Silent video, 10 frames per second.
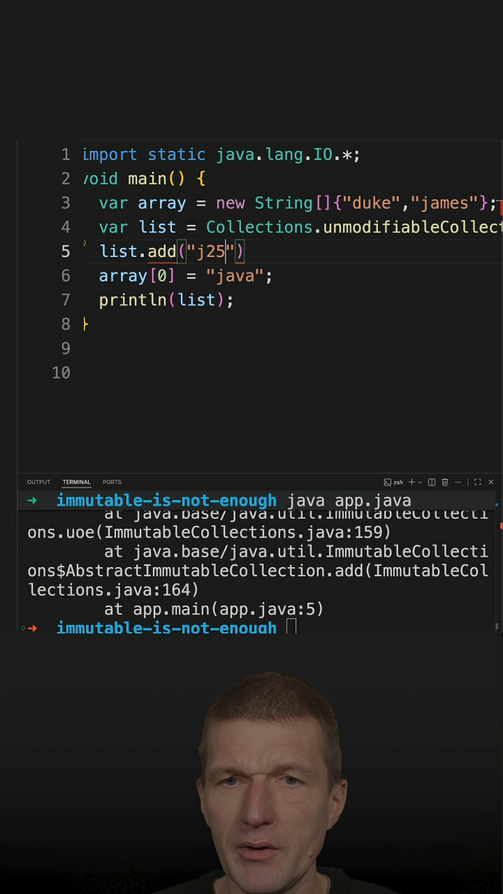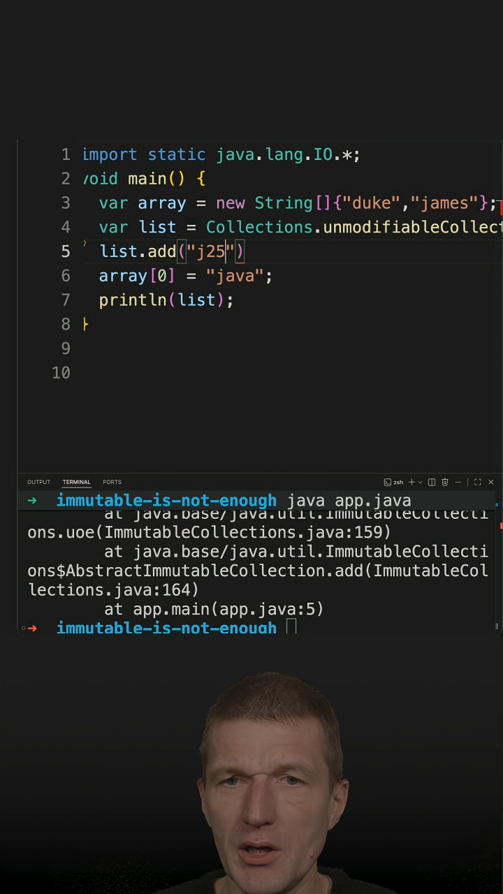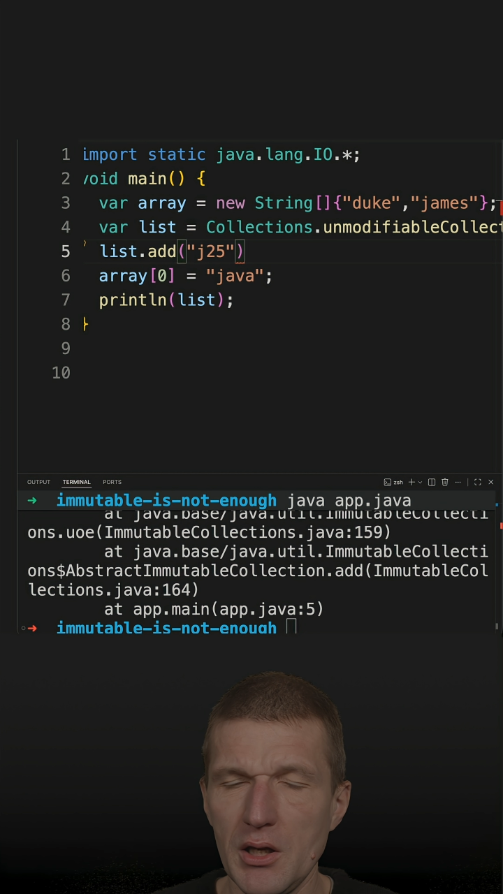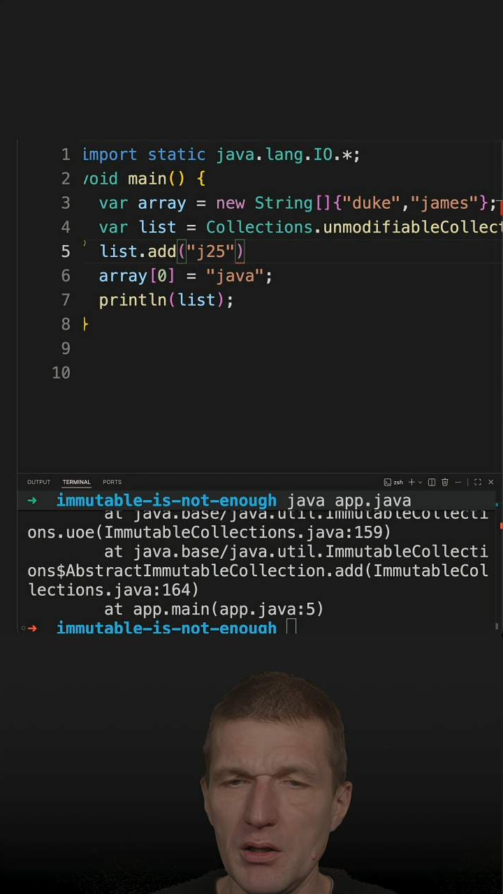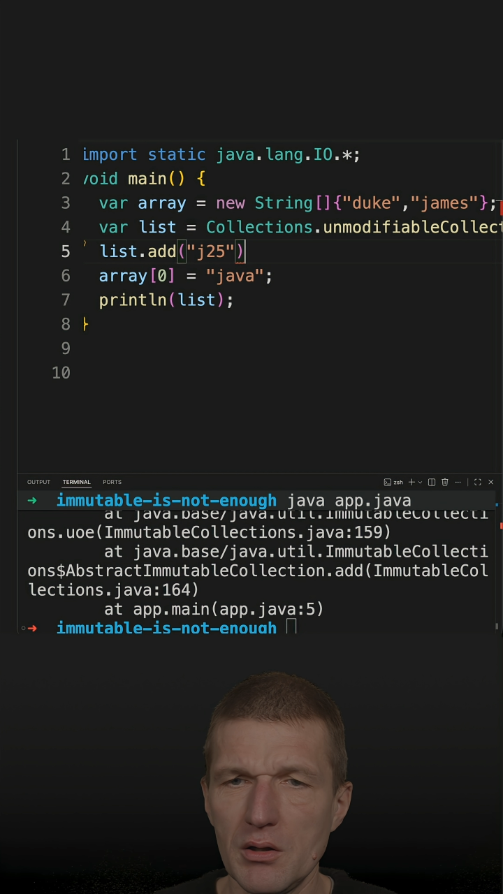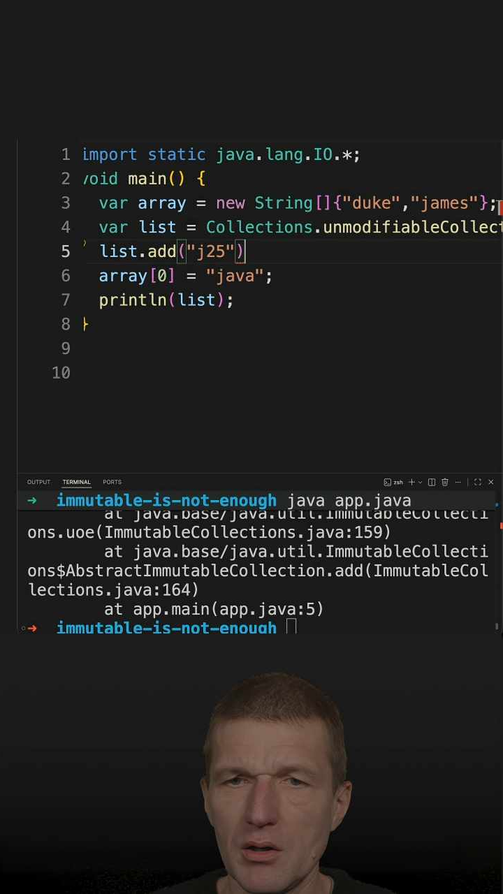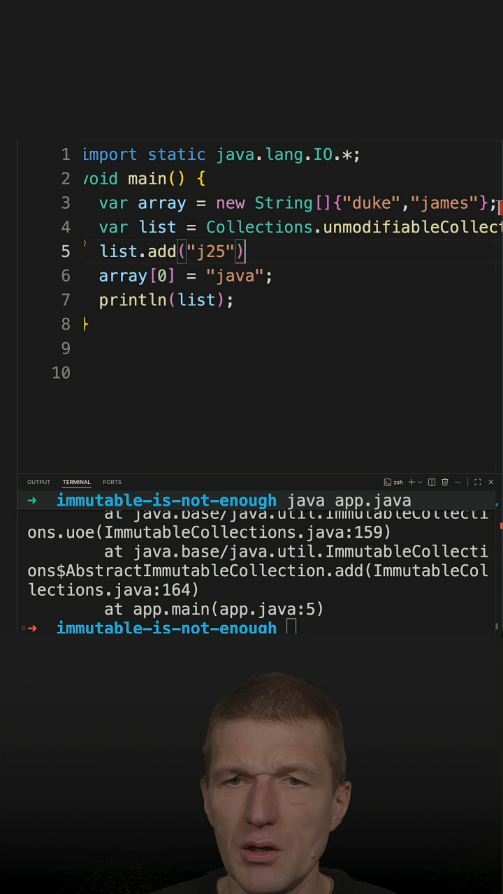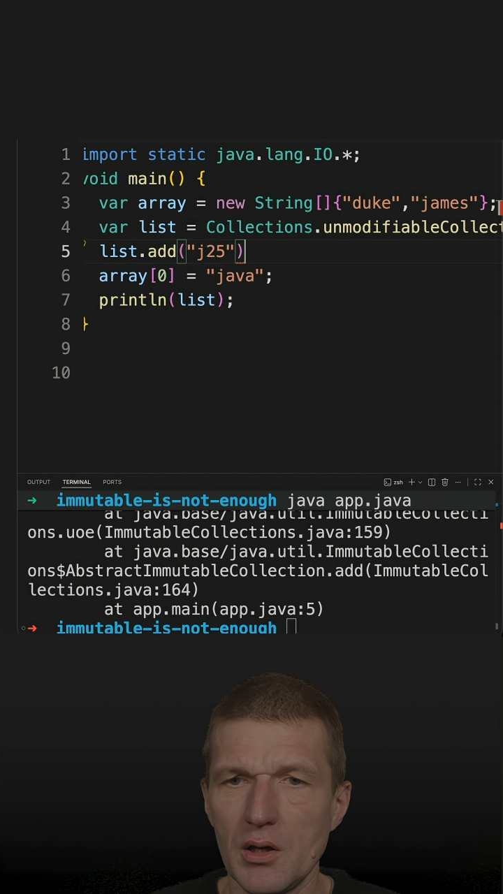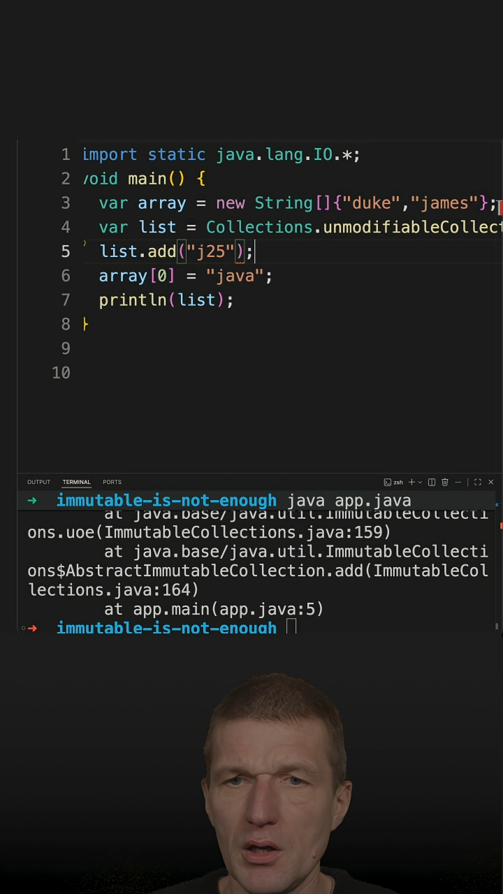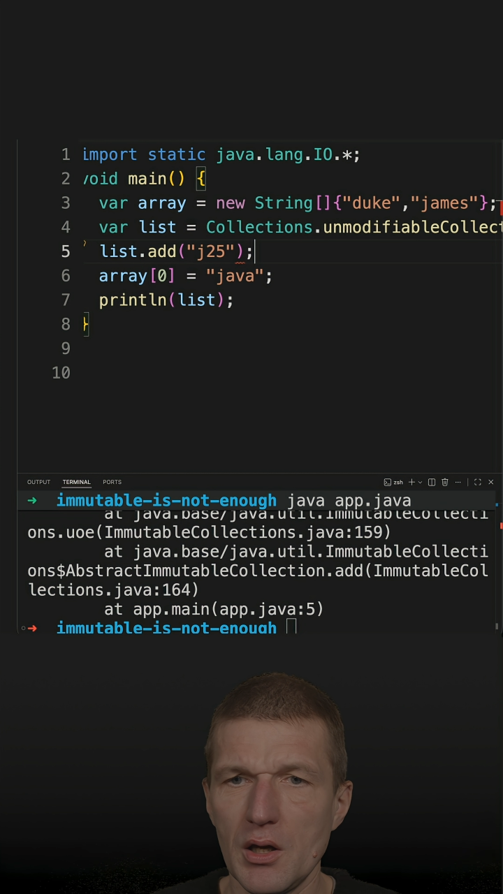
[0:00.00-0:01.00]
again
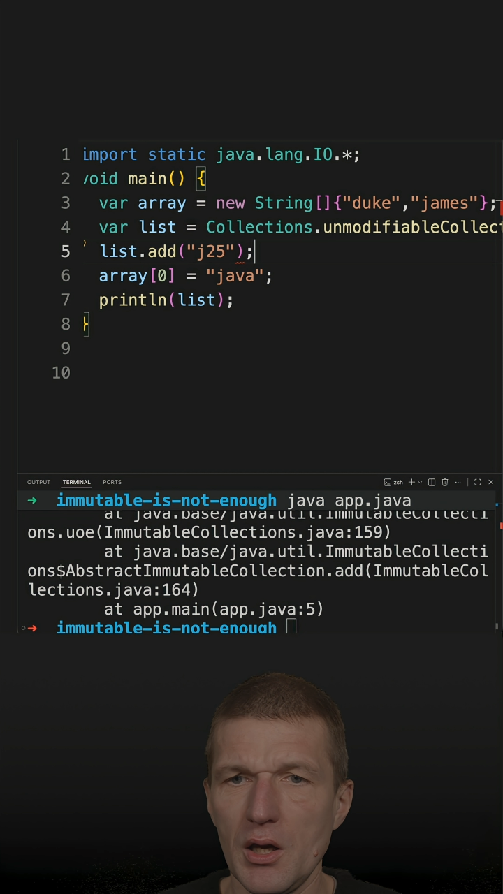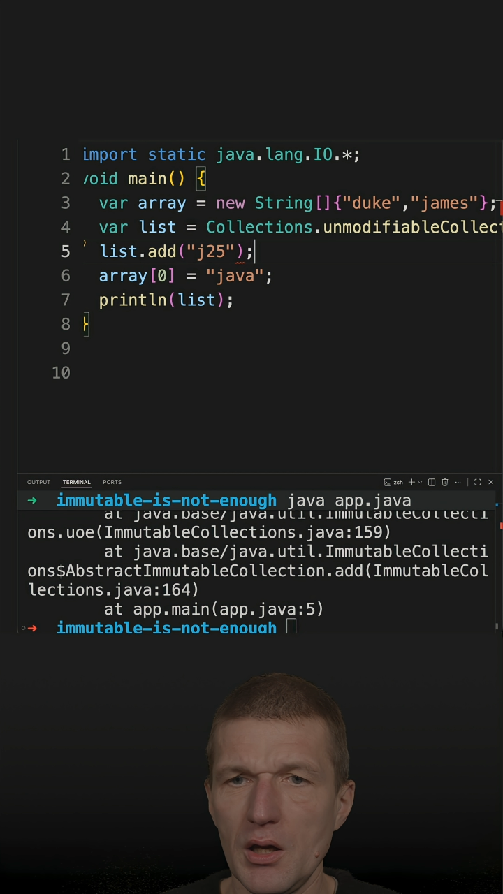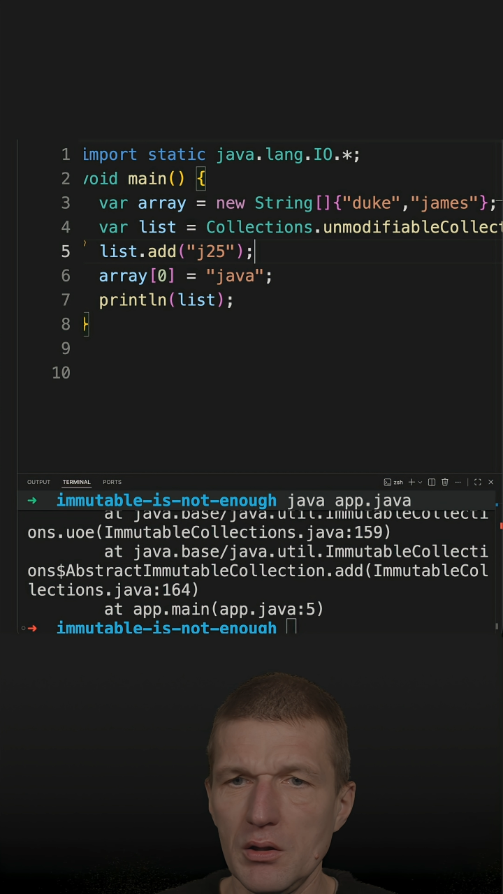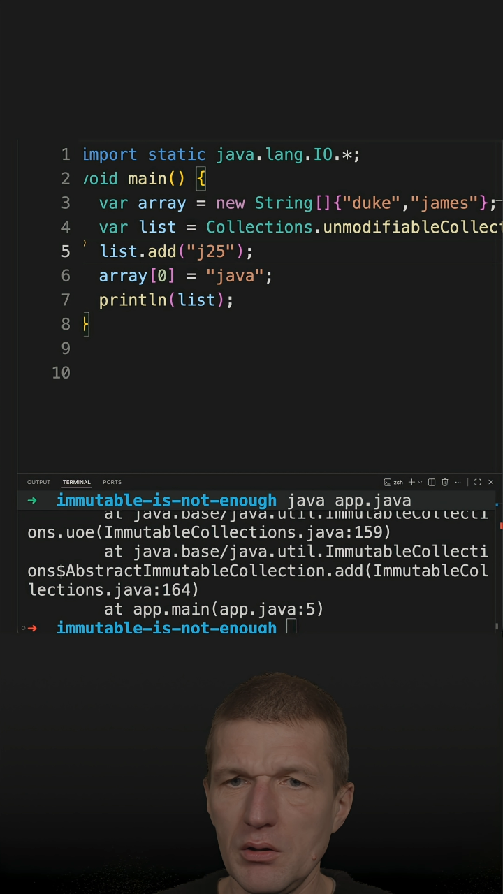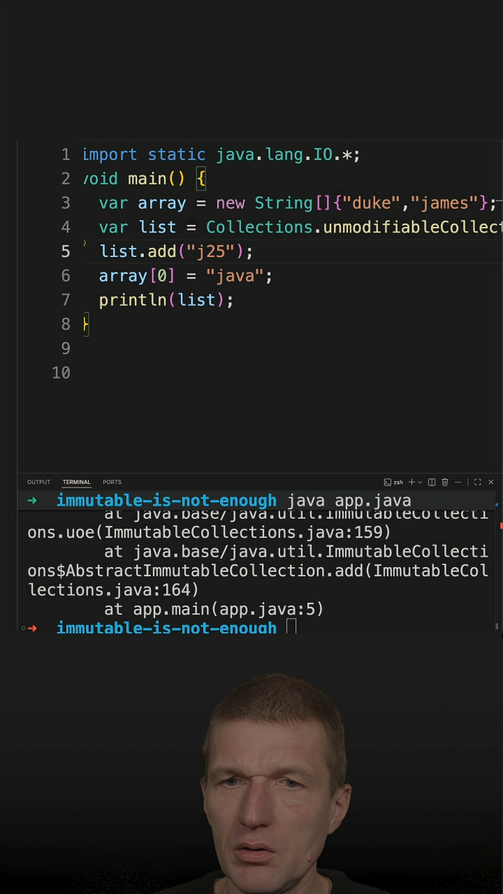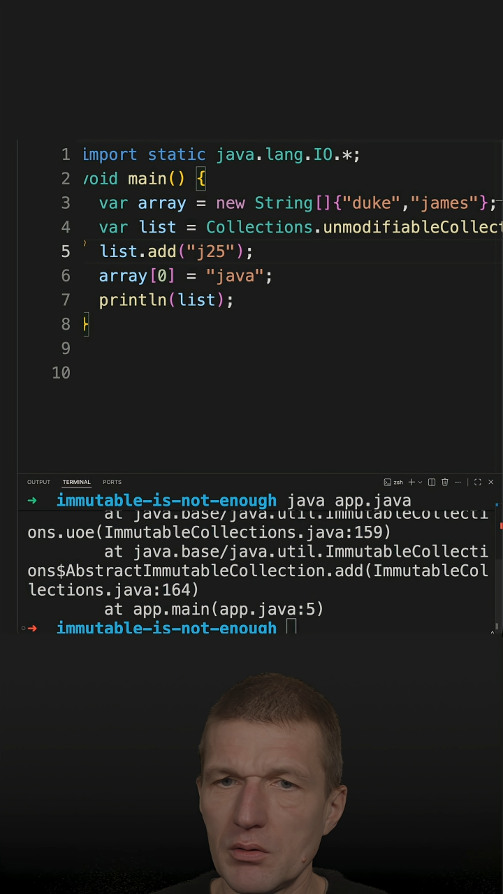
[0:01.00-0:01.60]
and